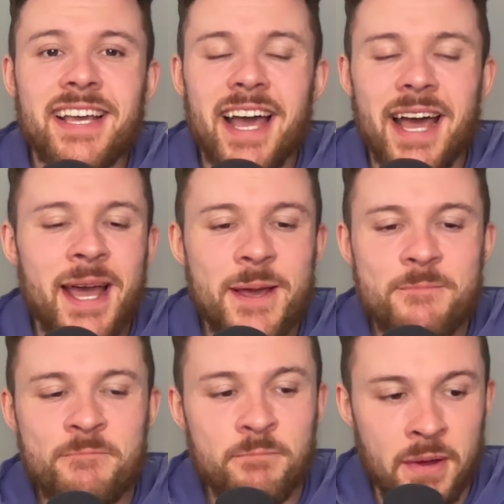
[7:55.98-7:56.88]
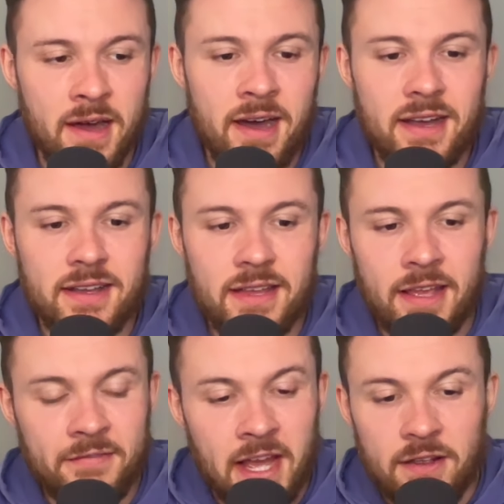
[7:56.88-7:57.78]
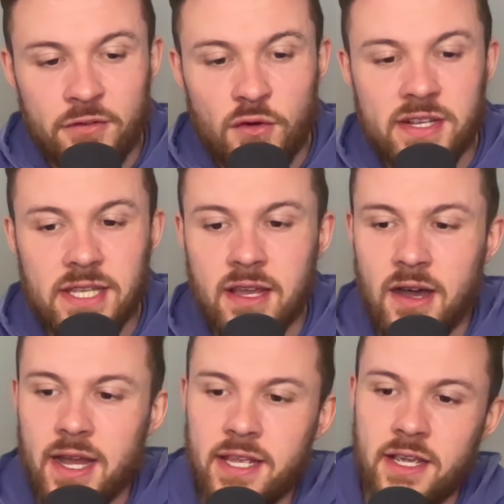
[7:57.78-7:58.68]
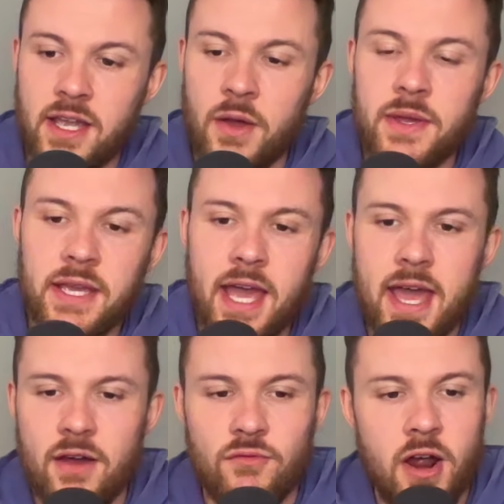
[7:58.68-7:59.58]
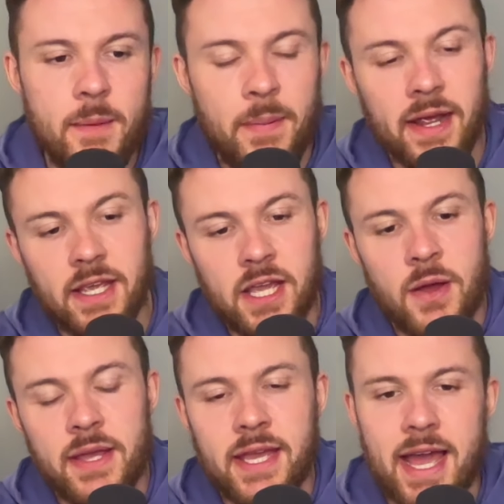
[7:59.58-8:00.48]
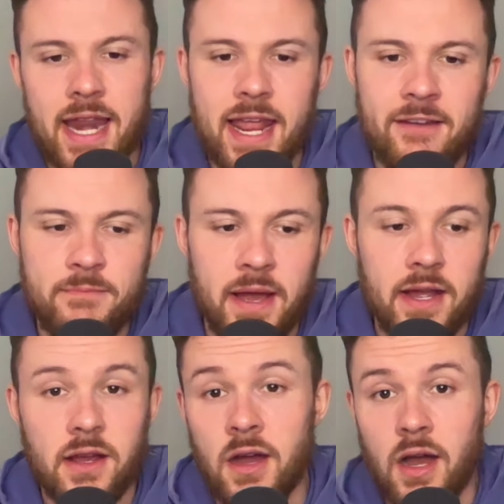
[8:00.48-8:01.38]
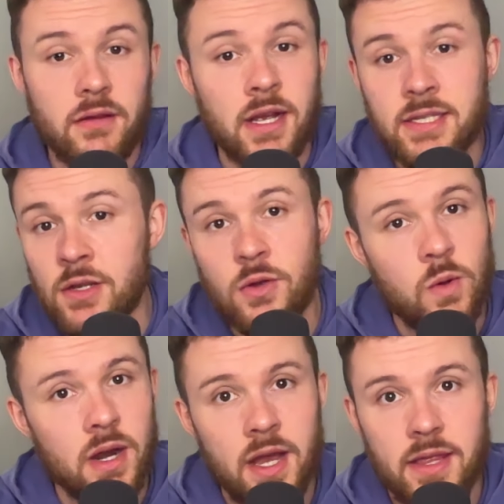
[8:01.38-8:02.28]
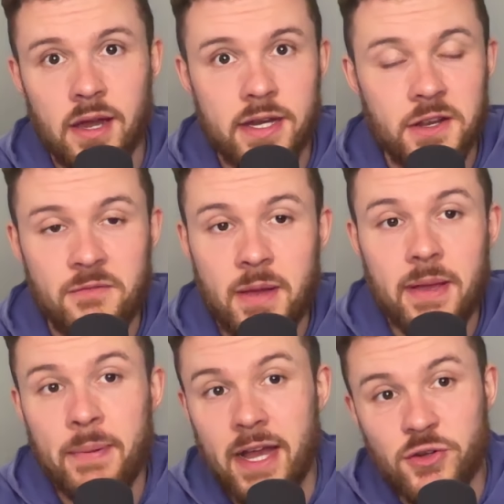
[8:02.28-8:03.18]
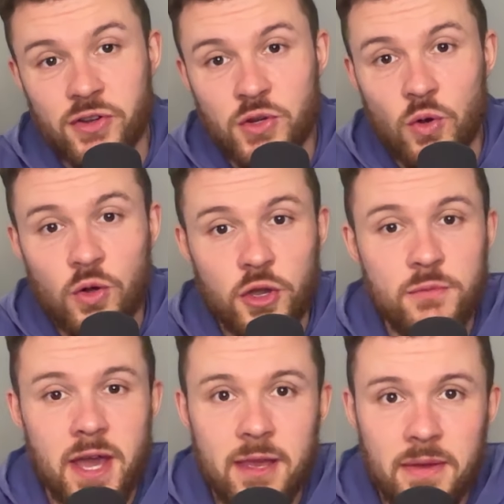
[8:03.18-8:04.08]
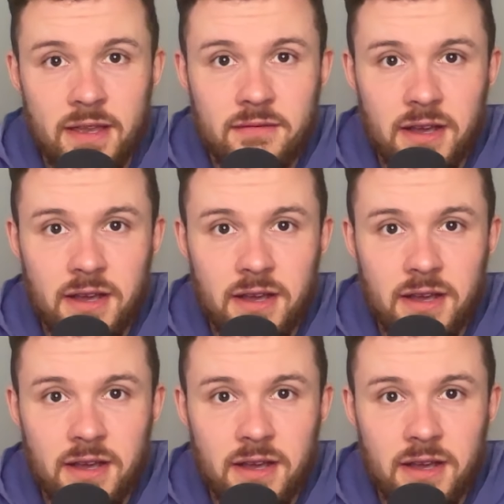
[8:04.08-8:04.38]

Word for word: Um, but if Calafiori is the guy, you go and get a right back, you go and get a left back. I, I still quite like the idea of maybe a Patrick Dorgu, maybe.